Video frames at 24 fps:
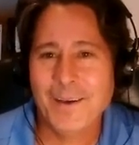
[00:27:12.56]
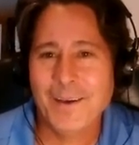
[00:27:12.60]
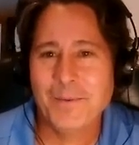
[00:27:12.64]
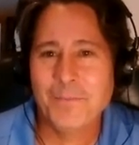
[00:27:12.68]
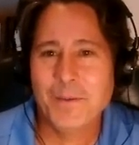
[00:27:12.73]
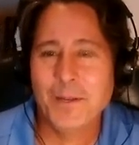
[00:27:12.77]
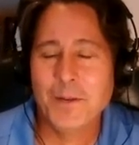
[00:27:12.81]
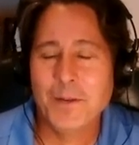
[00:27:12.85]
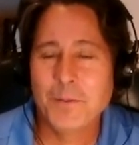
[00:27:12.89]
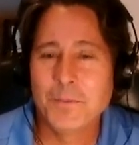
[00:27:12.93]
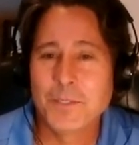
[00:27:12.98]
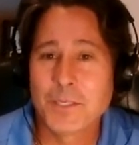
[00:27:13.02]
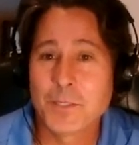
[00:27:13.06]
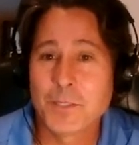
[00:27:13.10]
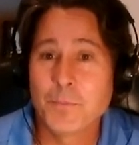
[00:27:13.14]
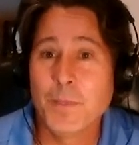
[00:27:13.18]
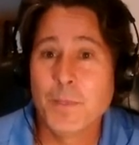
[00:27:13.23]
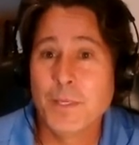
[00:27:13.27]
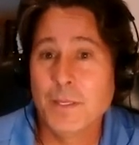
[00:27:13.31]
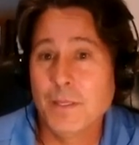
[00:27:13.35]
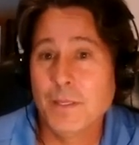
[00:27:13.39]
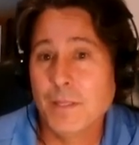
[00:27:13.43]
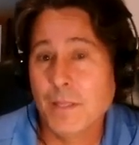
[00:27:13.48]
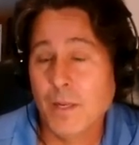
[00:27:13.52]

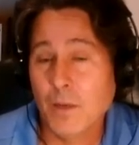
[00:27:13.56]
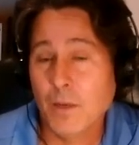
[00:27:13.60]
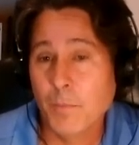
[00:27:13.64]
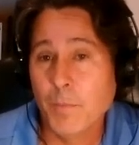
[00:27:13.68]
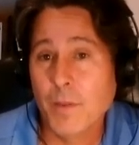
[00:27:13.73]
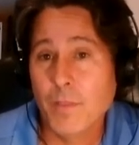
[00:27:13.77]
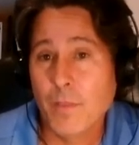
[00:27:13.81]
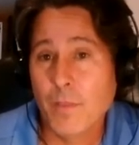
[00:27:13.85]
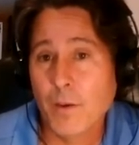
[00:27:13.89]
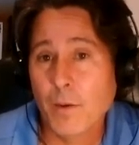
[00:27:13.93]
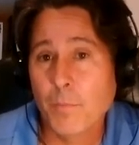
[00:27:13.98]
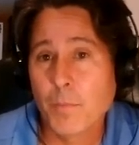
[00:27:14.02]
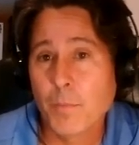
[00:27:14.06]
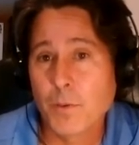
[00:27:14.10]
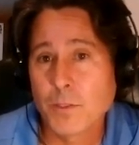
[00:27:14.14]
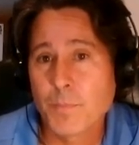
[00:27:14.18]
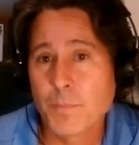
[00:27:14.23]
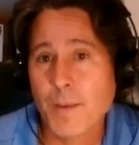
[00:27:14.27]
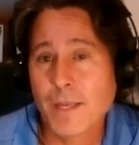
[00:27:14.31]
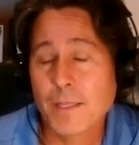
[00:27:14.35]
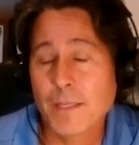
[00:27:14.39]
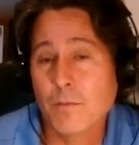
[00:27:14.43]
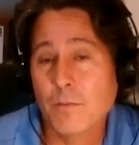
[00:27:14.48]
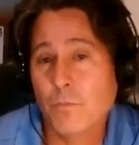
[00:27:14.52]
It'll be their
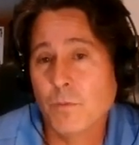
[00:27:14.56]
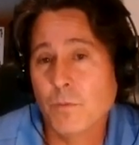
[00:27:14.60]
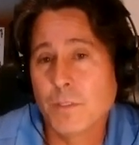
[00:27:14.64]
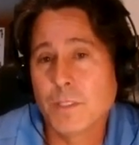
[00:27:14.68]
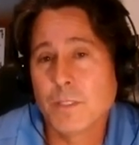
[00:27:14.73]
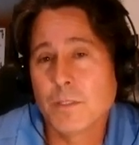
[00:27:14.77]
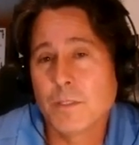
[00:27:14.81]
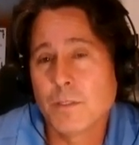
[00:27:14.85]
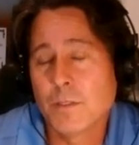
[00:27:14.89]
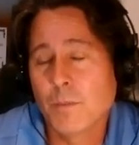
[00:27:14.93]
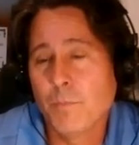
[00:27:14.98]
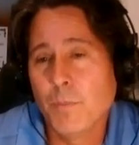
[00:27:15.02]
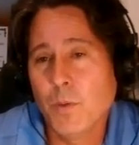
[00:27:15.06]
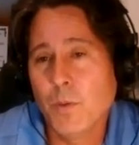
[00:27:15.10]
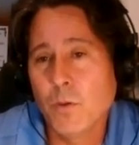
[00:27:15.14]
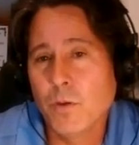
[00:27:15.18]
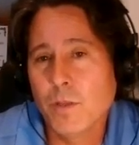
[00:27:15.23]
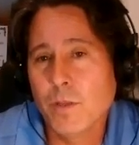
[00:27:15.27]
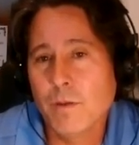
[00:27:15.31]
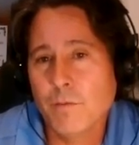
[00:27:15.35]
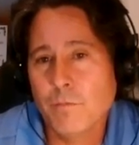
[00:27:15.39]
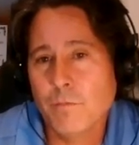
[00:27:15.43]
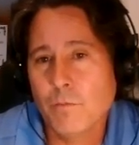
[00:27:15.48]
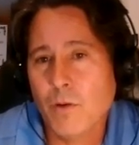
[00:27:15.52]
perspective, which is the
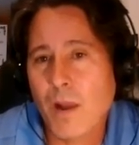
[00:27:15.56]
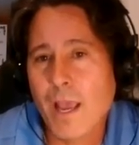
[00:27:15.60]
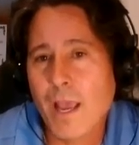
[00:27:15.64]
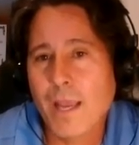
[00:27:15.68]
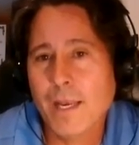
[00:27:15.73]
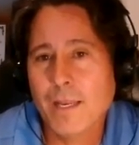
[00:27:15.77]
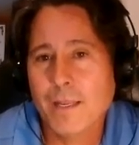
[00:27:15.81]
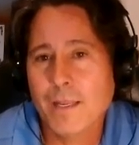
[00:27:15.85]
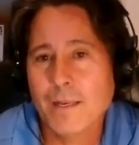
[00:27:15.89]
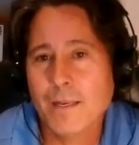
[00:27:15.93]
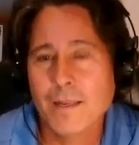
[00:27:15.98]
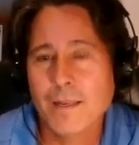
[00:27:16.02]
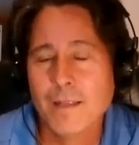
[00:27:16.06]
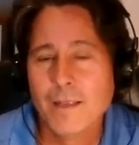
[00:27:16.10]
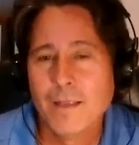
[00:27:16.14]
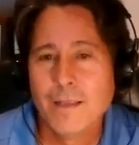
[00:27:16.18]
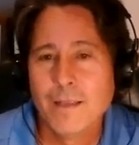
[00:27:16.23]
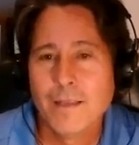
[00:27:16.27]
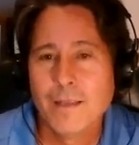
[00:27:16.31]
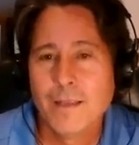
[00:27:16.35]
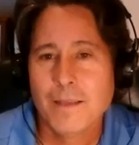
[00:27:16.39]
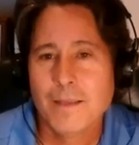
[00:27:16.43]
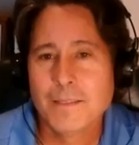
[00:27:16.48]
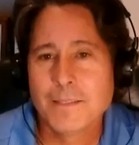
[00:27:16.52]
beauty of writing,
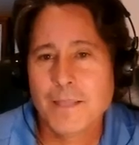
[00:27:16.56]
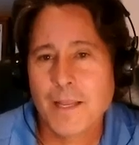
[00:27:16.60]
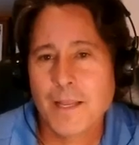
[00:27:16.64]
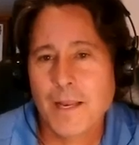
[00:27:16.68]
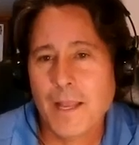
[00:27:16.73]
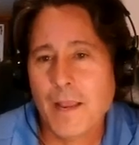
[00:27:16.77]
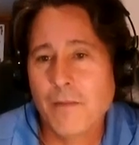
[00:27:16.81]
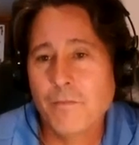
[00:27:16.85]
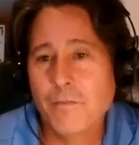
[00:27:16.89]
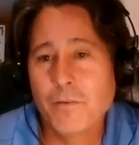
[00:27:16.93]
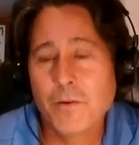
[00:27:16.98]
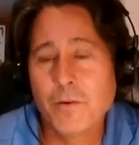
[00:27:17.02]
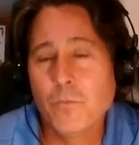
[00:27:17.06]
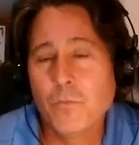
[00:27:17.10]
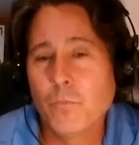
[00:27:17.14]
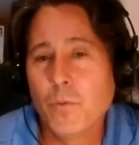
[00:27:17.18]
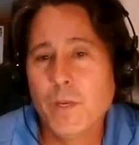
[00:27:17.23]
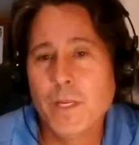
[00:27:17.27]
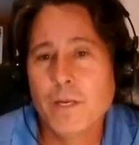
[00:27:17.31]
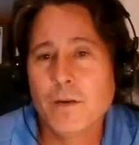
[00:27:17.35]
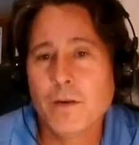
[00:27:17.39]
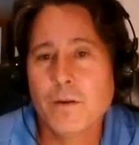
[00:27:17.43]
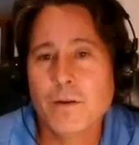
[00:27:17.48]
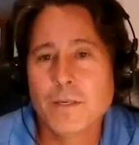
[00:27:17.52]
is that every
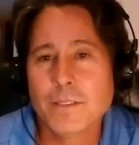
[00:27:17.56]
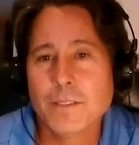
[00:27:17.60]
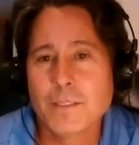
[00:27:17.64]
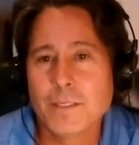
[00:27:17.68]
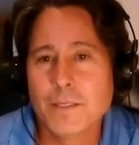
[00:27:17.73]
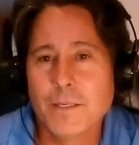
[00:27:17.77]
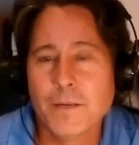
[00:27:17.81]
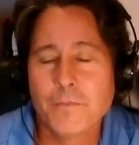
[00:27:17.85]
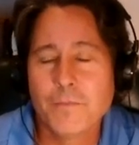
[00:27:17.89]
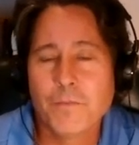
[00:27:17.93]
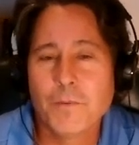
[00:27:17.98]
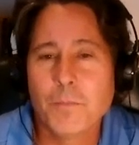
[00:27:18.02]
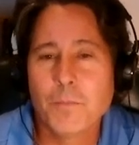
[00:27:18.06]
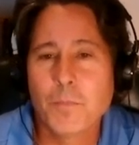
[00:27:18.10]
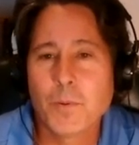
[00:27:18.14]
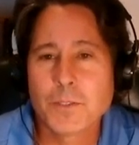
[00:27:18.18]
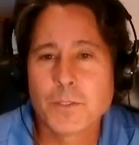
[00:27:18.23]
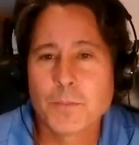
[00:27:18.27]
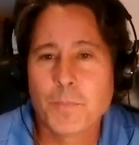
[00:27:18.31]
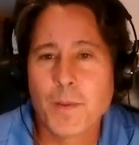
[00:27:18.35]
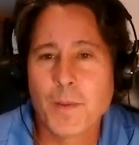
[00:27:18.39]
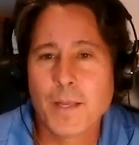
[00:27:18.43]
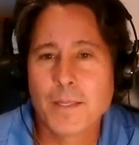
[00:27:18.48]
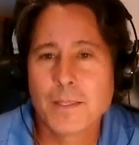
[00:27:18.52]
reader is a different
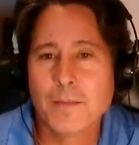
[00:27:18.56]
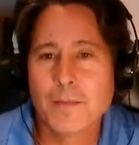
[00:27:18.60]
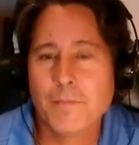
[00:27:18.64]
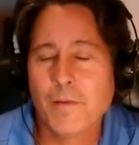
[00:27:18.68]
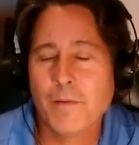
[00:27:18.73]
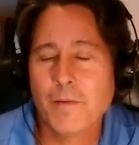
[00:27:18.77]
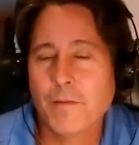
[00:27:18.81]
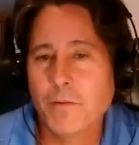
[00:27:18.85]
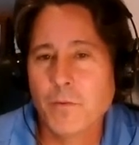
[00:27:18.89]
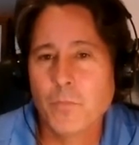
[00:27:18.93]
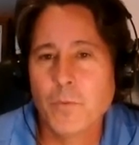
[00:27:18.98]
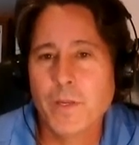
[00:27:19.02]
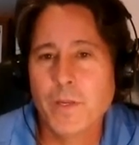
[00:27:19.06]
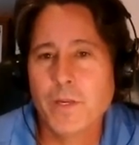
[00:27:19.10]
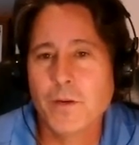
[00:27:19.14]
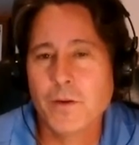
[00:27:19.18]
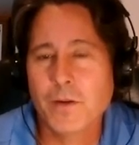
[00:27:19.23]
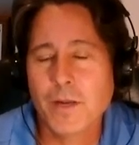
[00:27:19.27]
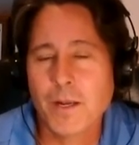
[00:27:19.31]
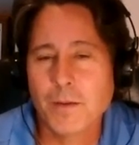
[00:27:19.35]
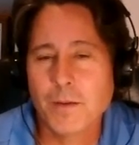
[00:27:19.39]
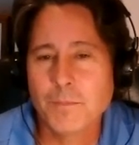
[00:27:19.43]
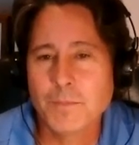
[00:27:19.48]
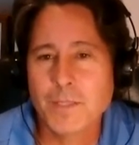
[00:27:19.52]
perspective. Every
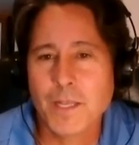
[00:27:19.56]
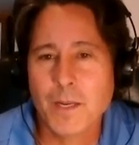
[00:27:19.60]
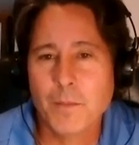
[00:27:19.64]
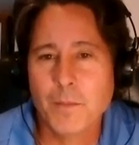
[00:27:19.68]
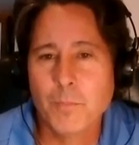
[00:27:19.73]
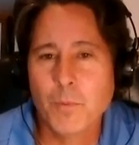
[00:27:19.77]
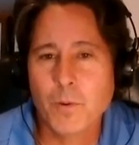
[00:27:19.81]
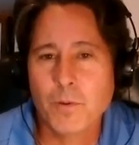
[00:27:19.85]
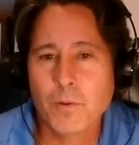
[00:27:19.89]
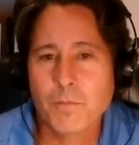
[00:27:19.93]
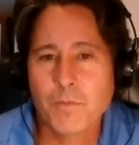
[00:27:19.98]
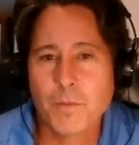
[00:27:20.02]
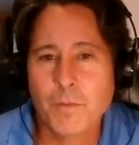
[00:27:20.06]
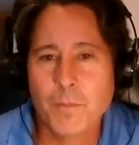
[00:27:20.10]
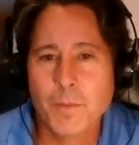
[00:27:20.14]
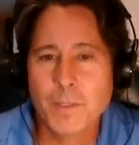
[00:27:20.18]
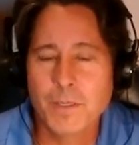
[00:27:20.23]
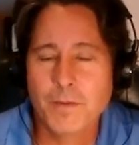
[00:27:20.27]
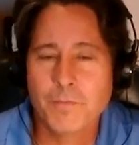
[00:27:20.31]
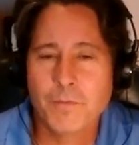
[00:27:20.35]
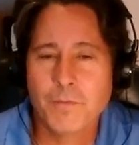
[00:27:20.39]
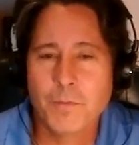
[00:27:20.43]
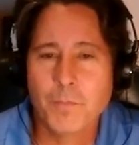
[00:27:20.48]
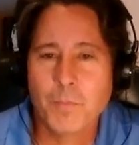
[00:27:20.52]
reader comes at a book from a
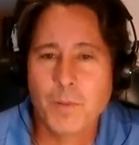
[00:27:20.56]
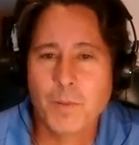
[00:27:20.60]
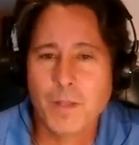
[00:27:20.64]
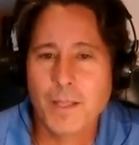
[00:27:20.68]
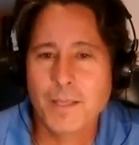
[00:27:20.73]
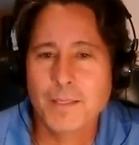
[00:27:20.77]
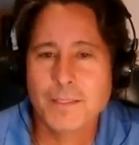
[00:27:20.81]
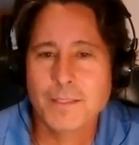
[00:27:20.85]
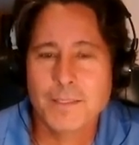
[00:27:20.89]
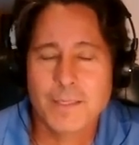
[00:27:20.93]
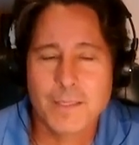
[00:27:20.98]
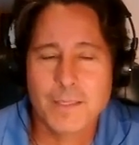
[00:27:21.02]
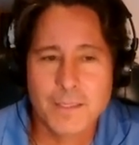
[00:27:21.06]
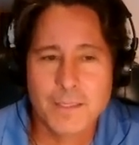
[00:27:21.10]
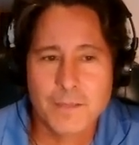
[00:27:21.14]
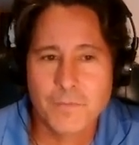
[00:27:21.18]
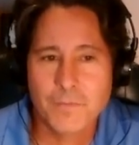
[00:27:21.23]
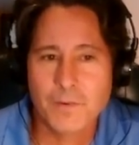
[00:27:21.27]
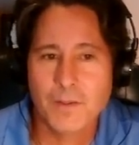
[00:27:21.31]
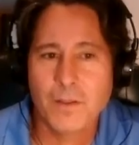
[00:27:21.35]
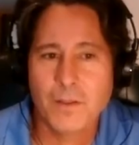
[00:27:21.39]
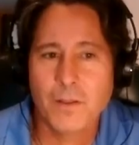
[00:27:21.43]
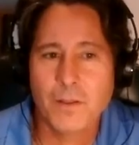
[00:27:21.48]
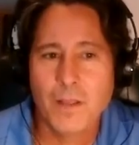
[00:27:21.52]
different place and a
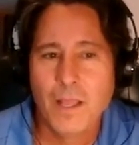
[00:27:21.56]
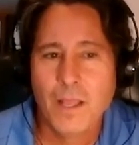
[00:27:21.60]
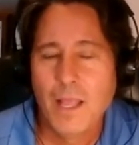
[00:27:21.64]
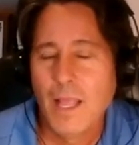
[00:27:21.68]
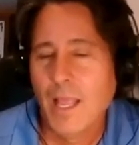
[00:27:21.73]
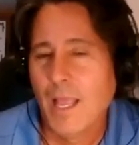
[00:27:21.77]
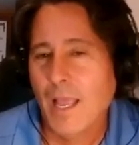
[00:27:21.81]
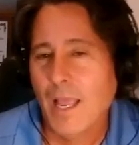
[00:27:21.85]
different look.